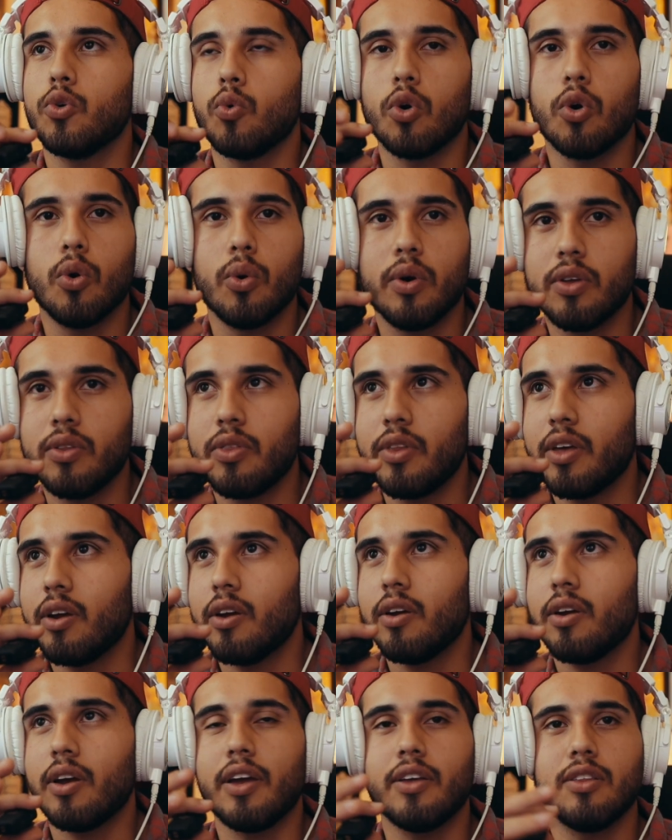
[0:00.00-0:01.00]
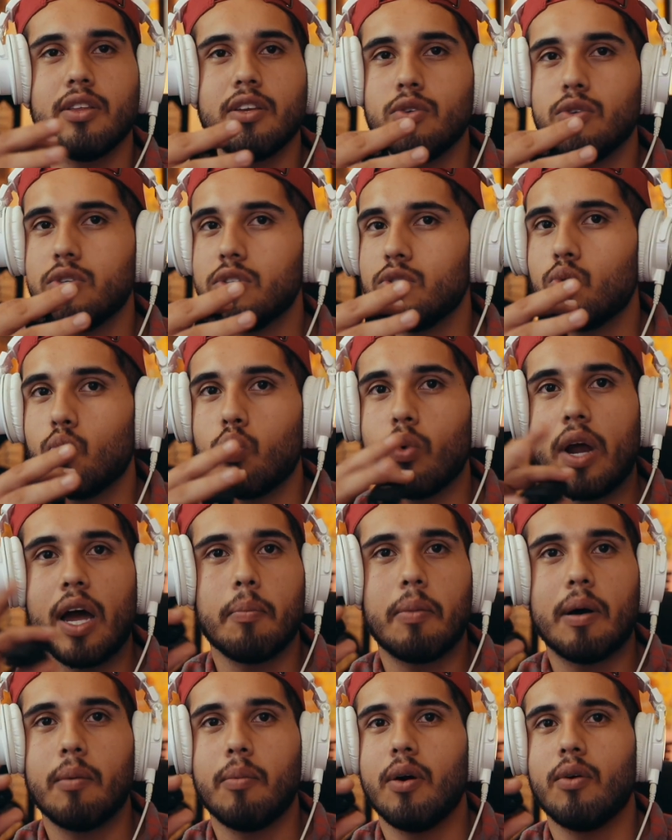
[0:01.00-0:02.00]
you go in there and then you just rap
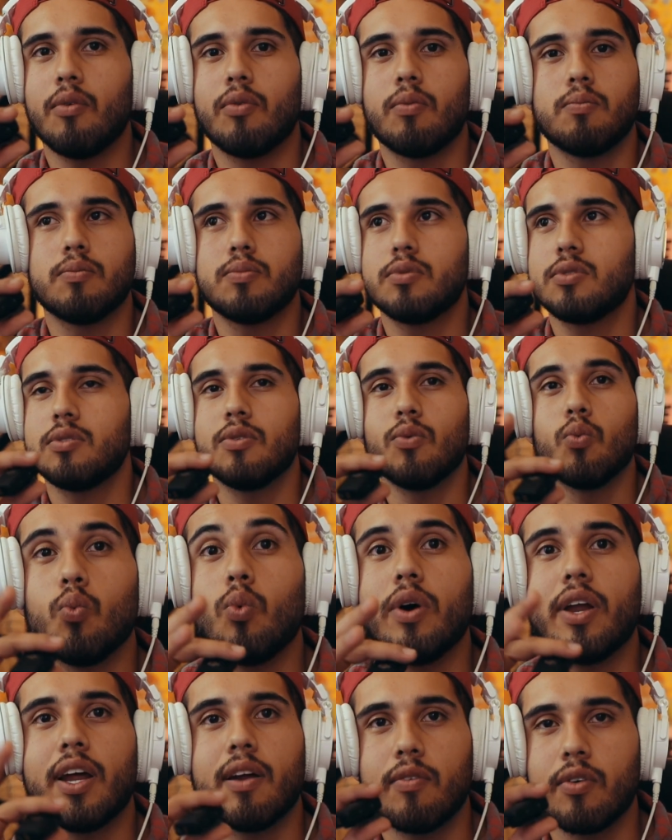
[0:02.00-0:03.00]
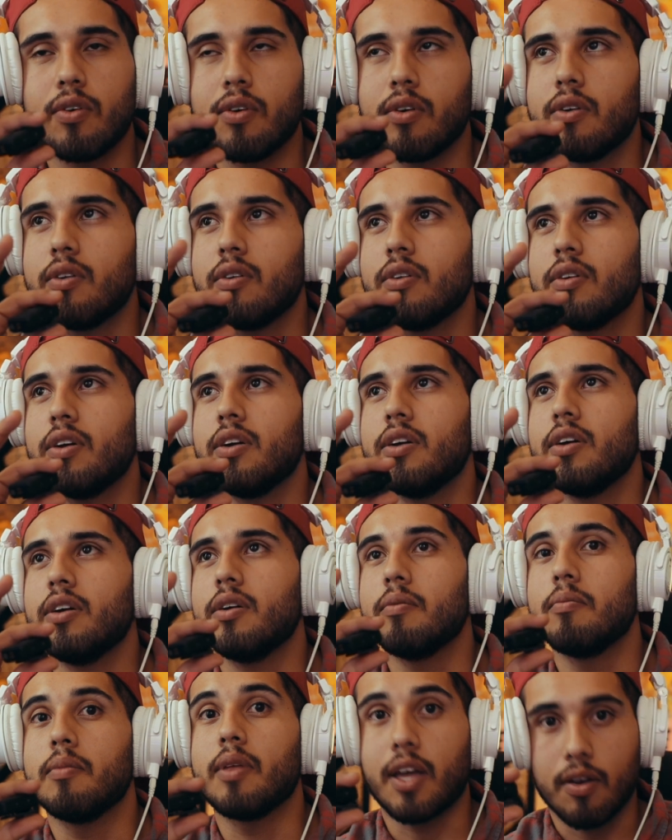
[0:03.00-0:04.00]
about whatever,
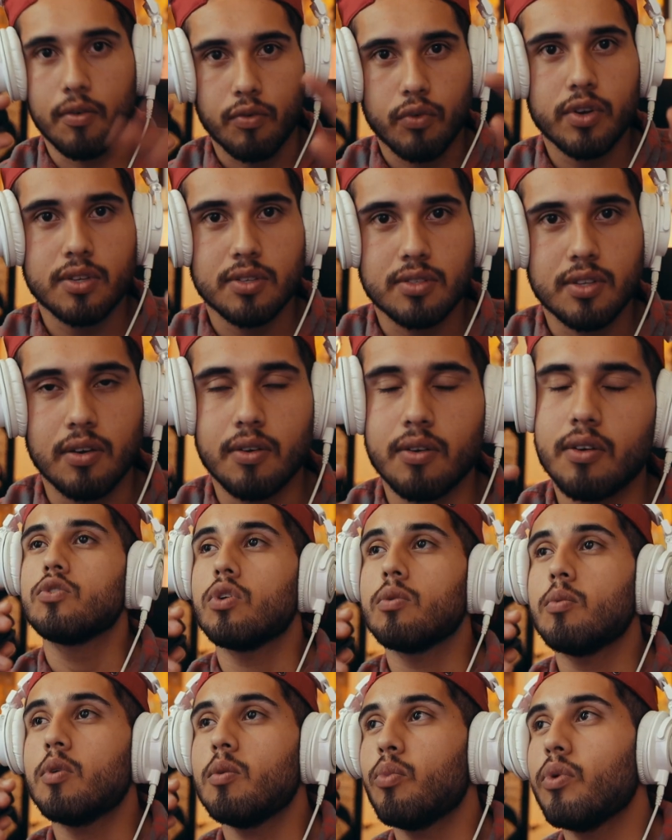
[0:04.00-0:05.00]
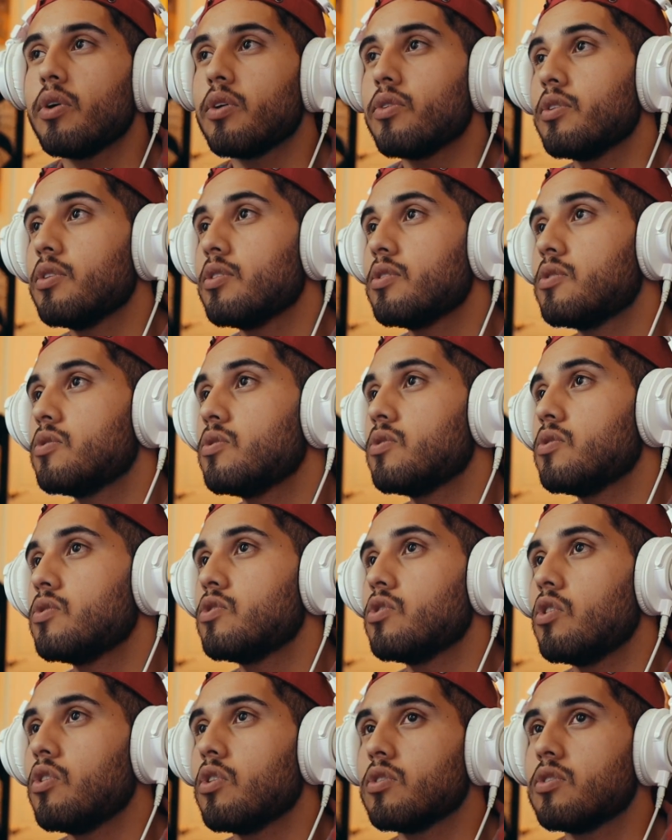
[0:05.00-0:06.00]
like a freestyle. So I want to break this
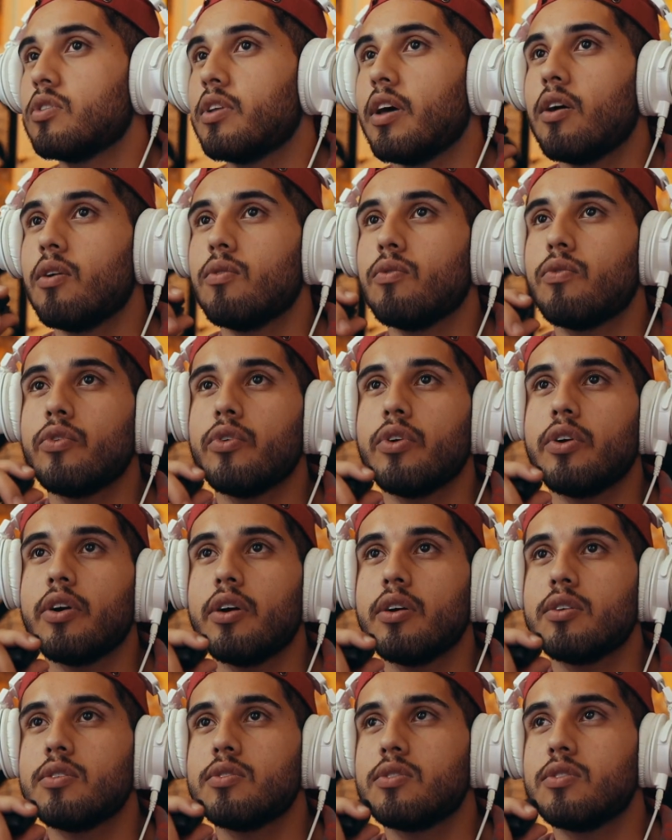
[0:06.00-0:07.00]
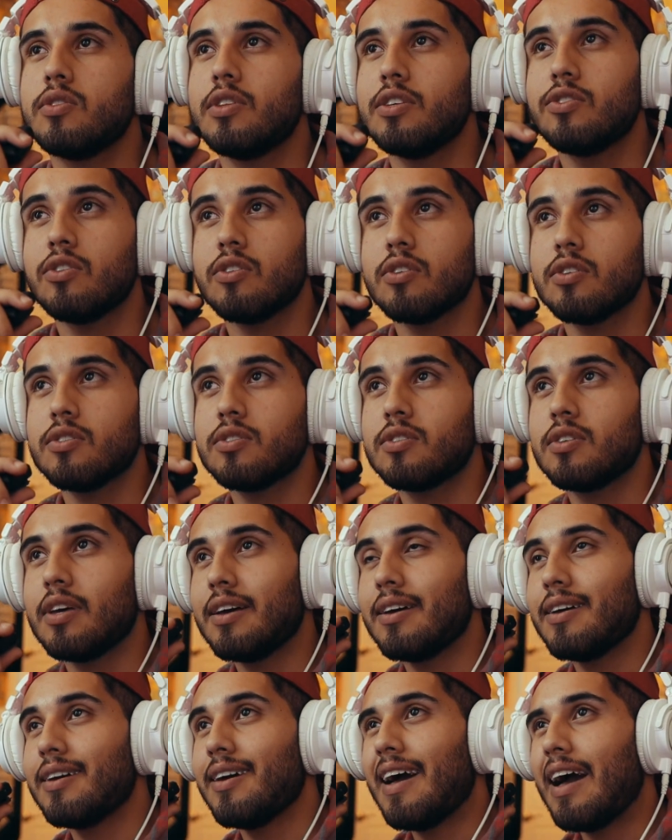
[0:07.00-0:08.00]
song down for you guys. This song is
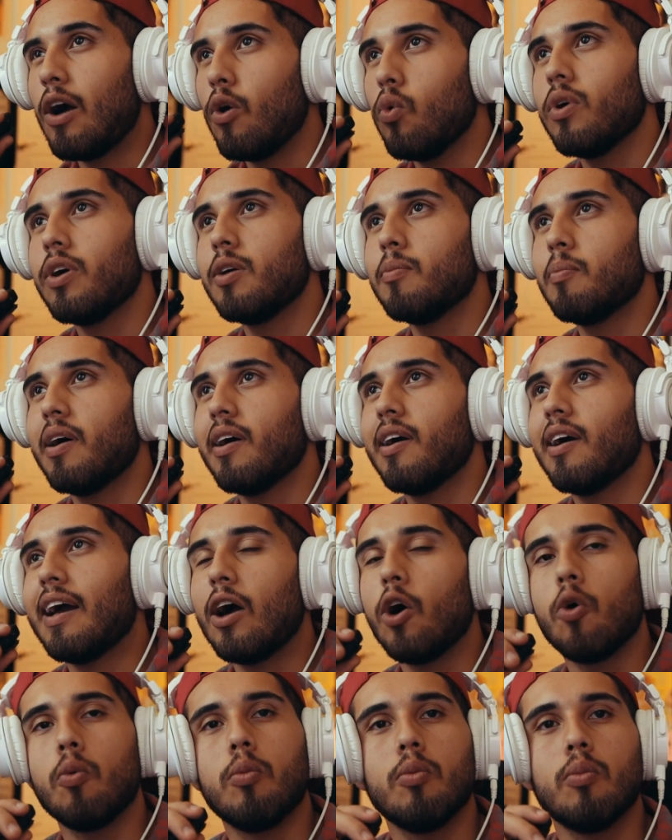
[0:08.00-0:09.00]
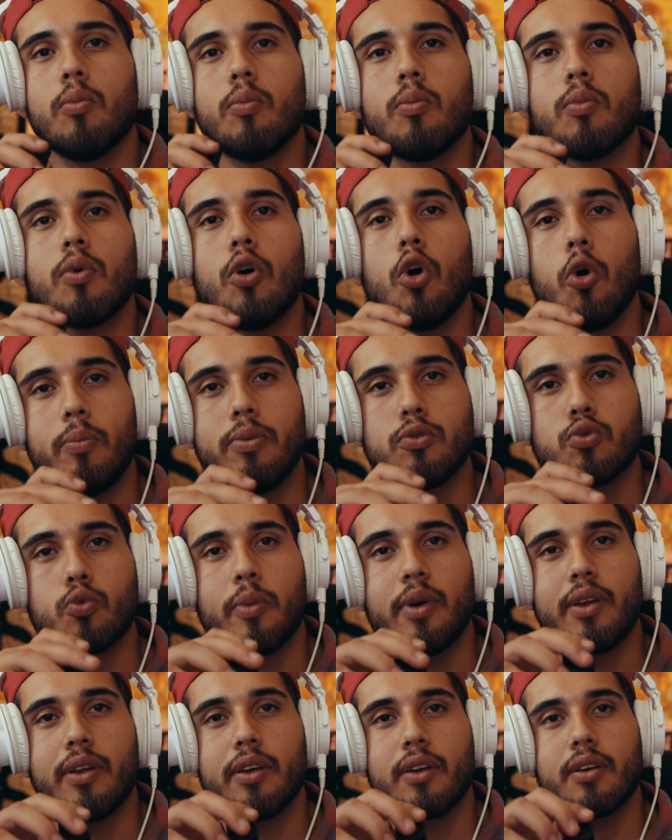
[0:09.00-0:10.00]
out in my album Hopeless
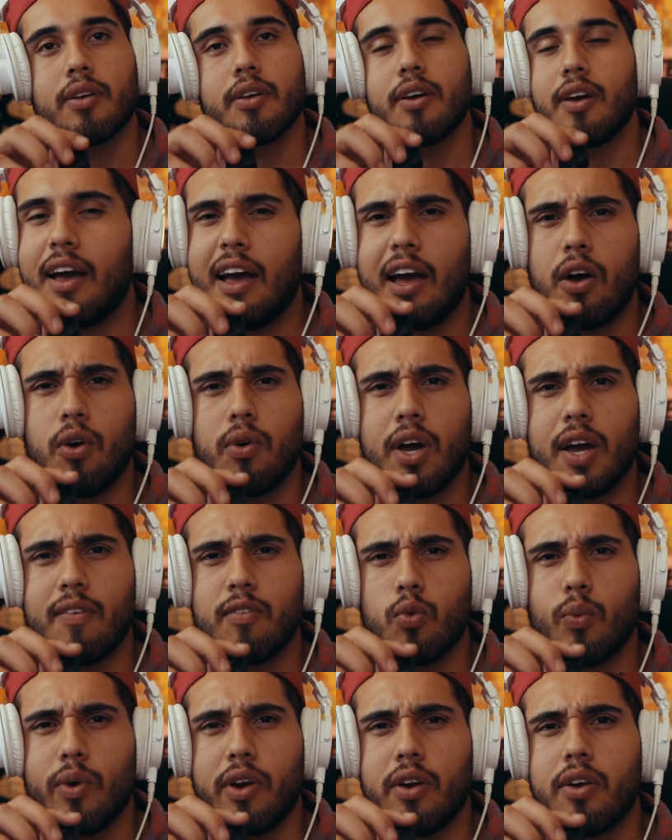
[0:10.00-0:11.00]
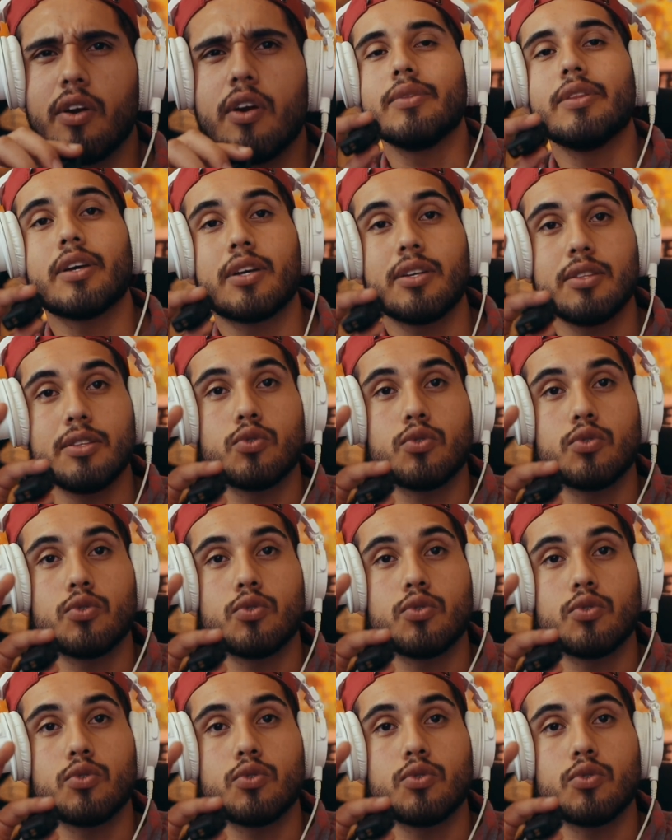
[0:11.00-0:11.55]
Romantic, out everywhere. Link in the